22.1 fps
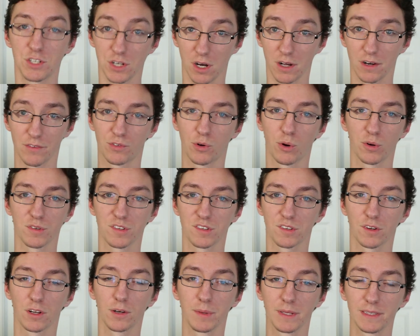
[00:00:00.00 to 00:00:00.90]
Jon, of course, is
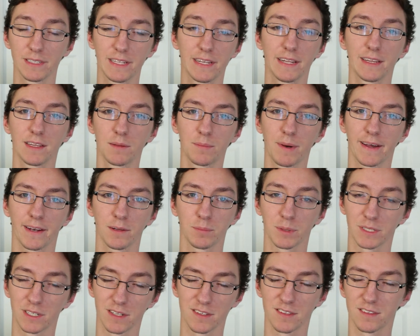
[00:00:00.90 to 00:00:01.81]
going to be leading the battle
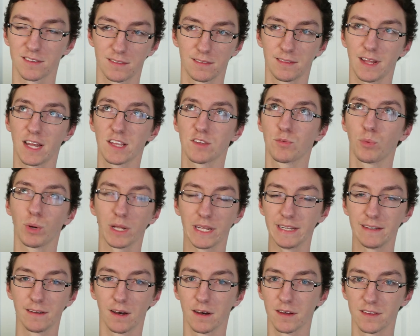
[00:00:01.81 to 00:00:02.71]
because that's what
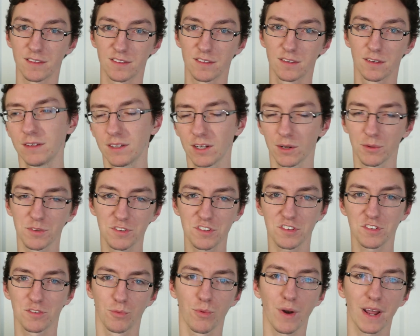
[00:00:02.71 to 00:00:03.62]
he does. You know, it's
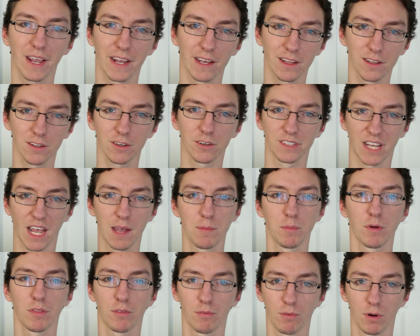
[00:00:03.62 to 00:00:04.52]
just regular
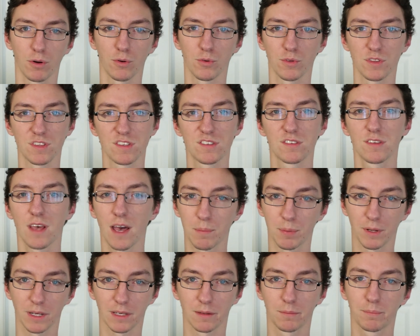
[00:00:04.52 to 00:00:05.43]
Game of Thrones
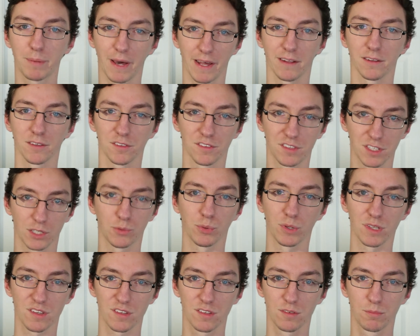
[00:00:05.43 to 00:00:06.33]
epic battle
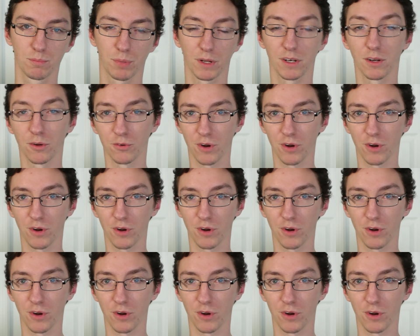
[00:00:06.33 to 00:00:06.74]
sequence, but no